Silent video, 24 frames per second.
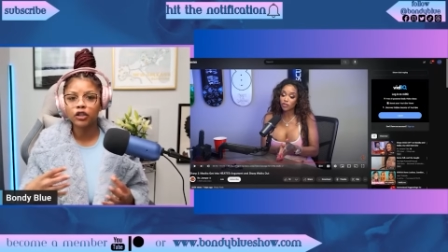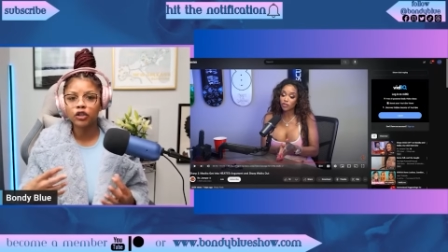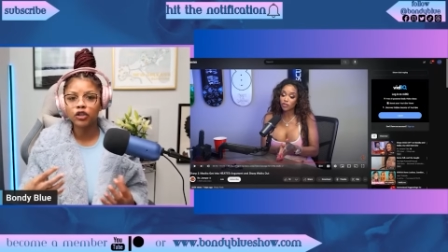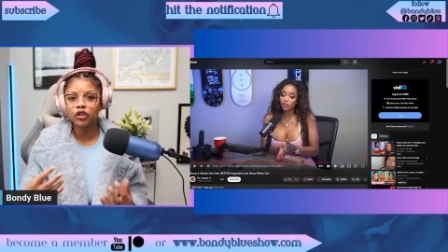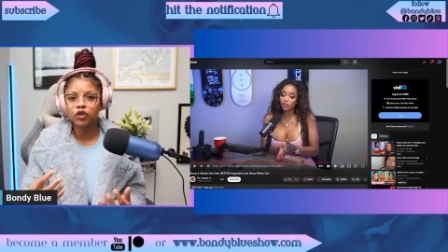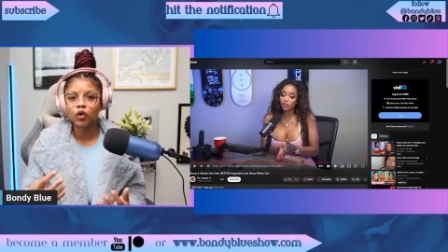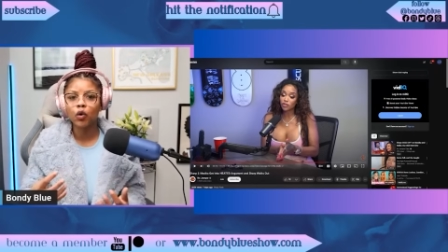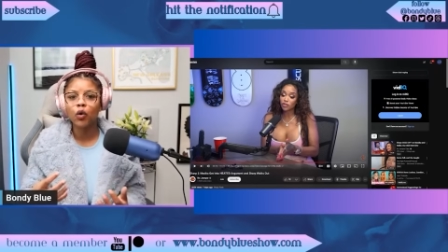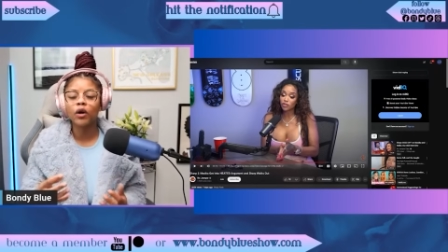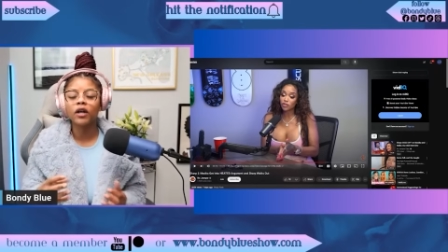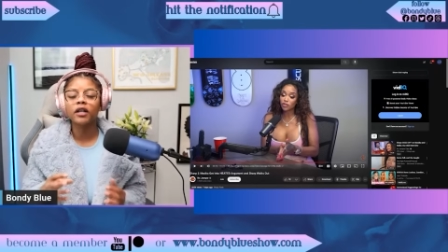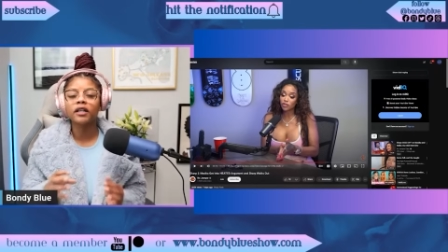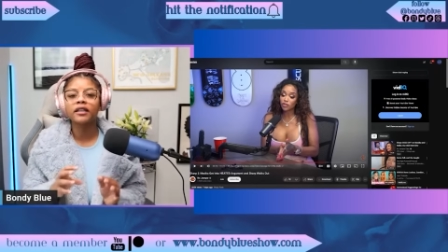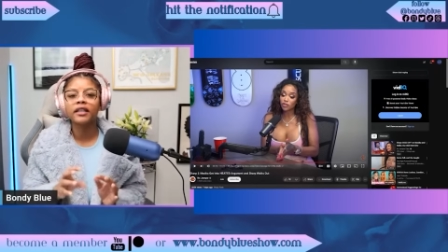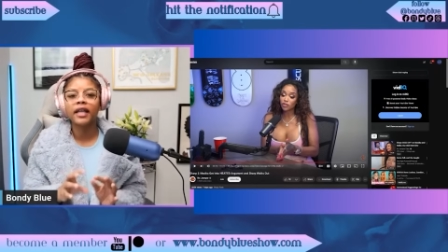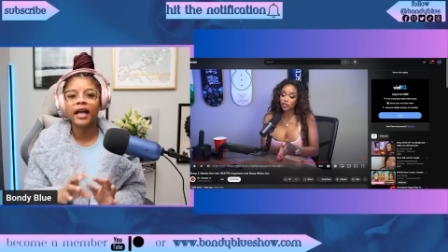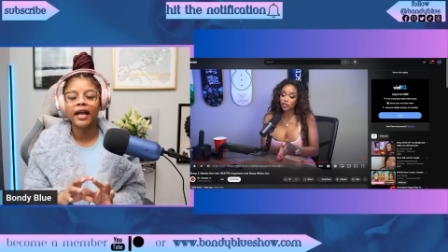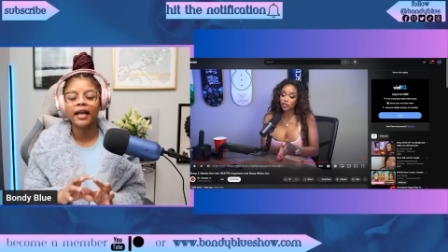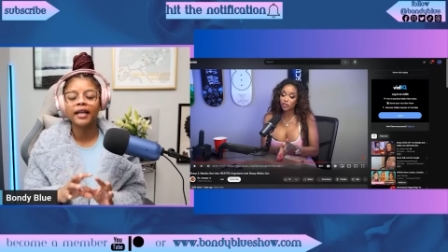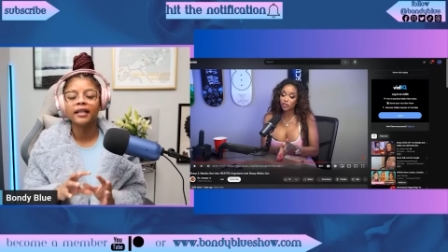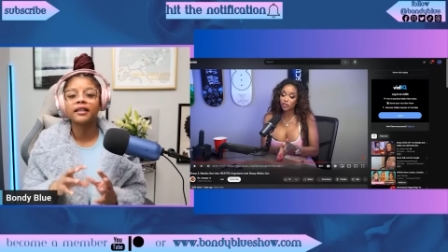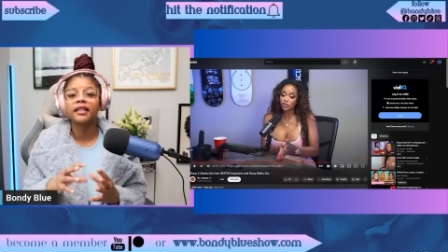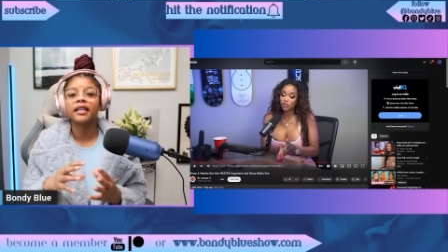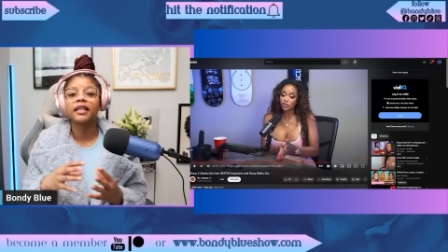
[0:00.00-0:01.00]
sure
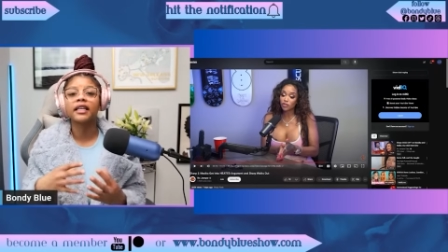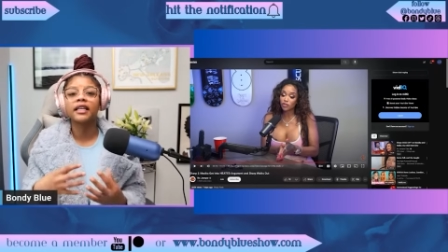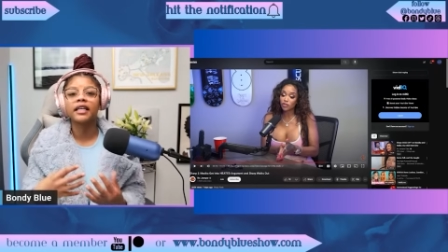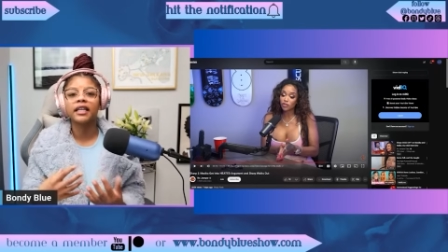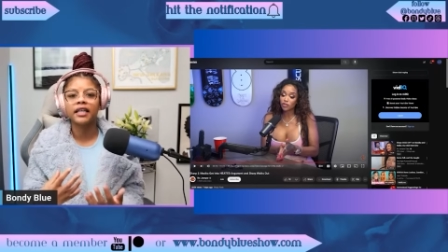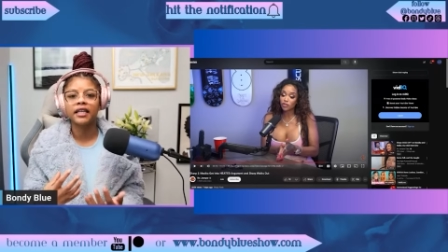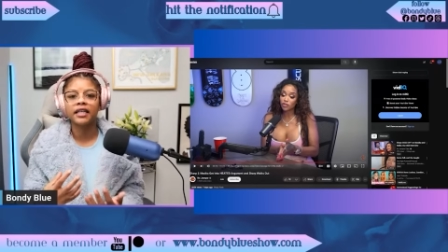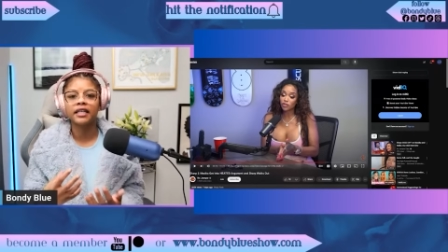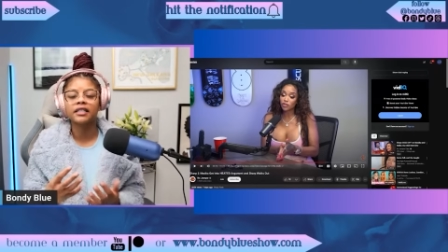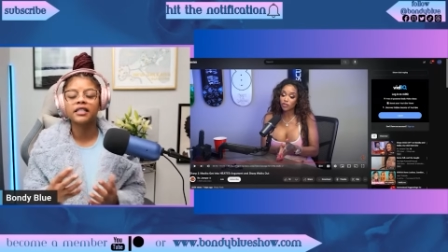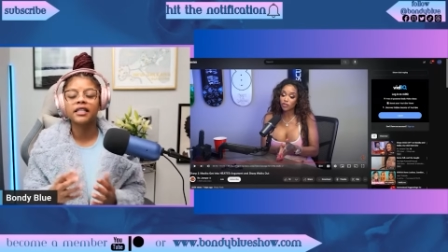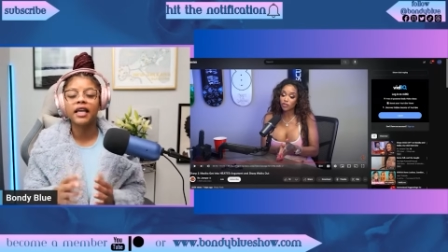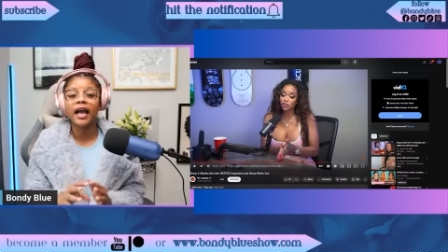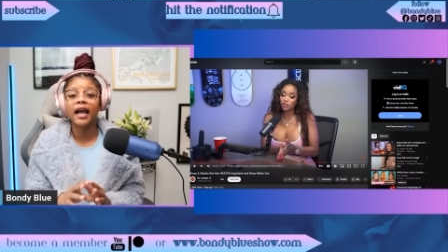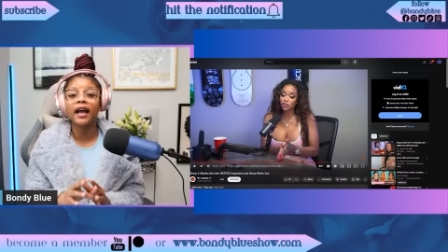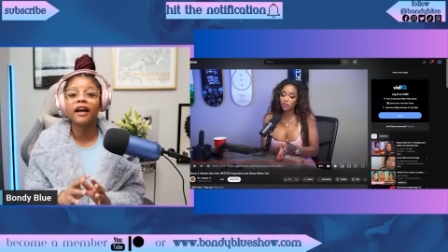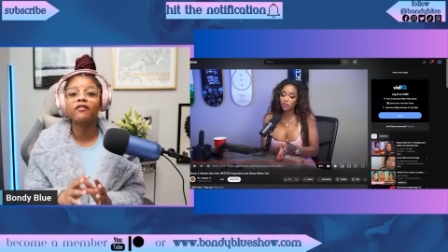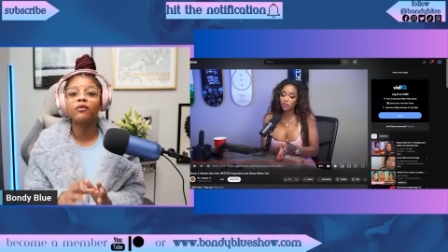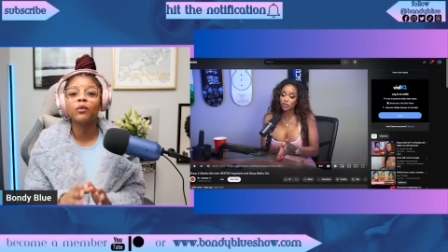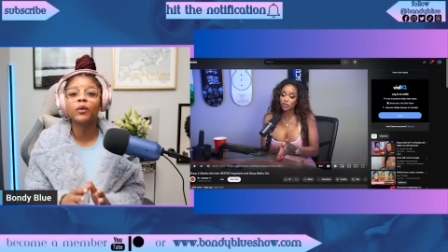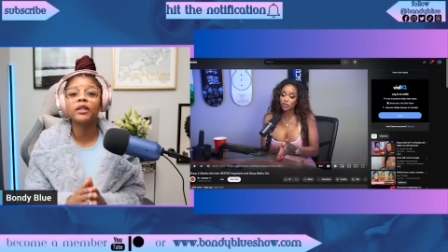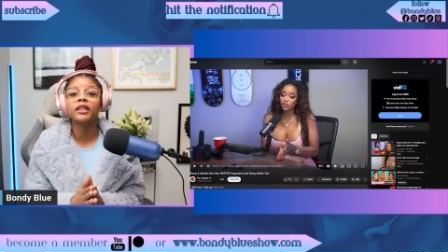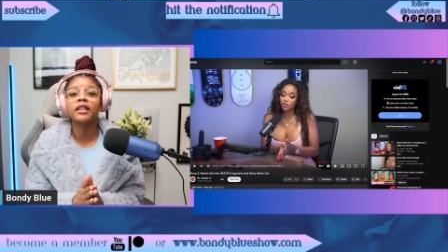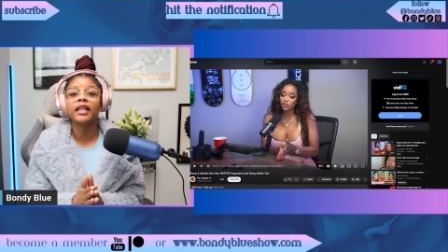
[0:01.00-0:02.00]
that the kids
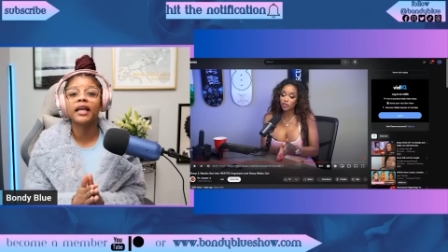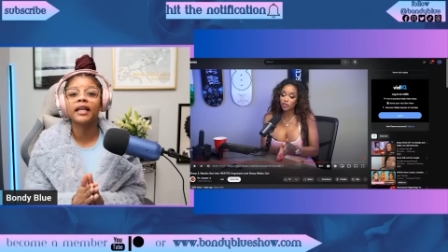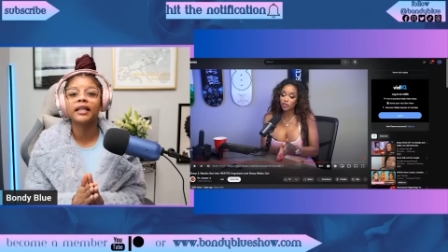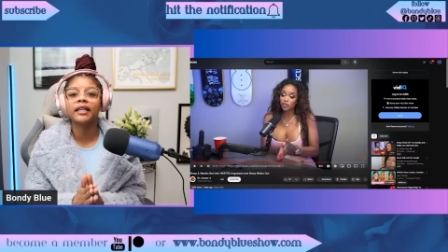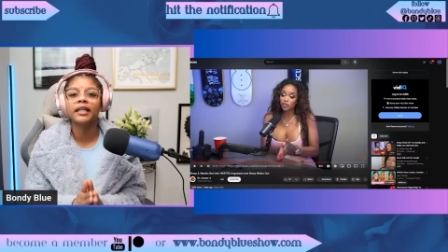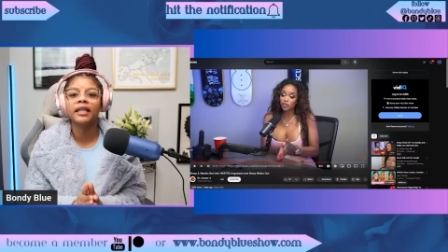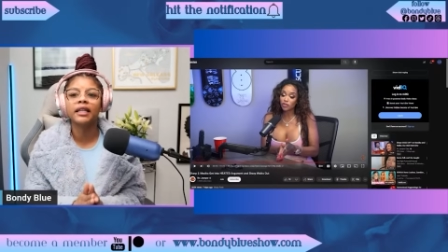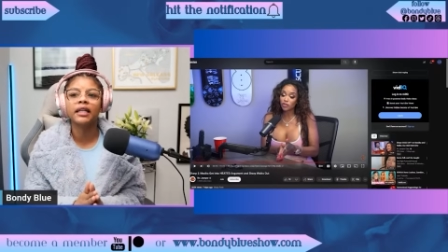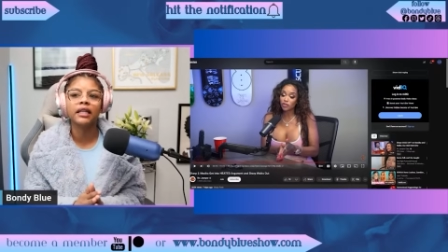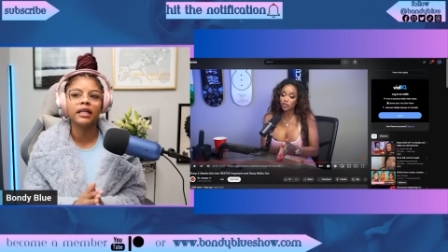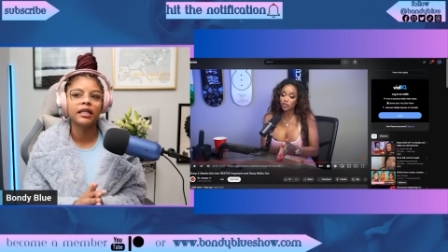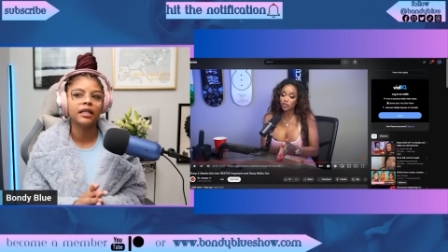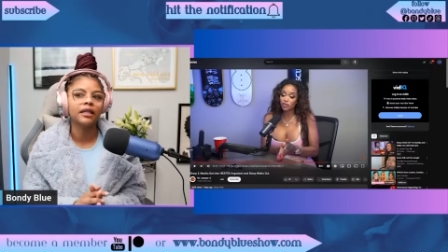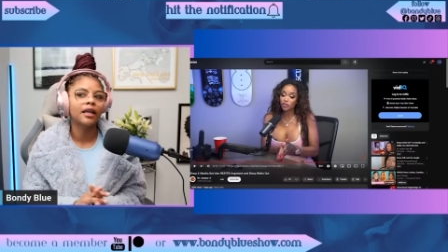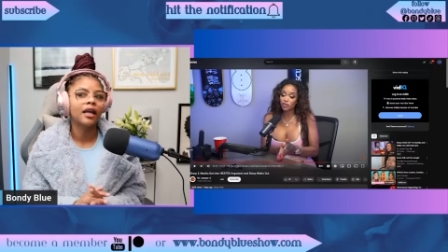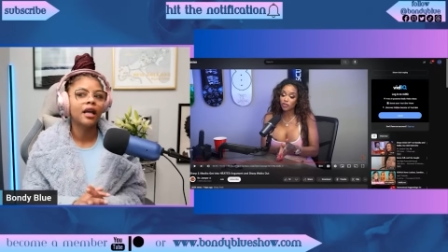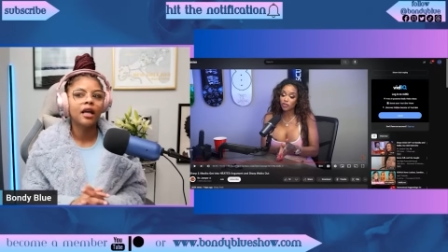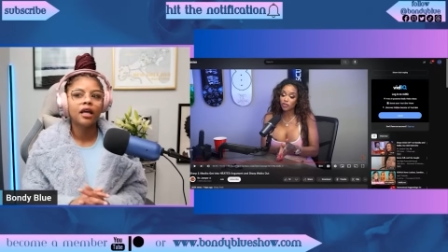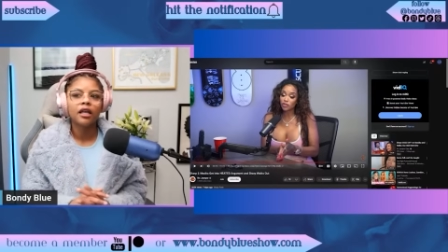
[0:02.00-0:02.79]
have what they need.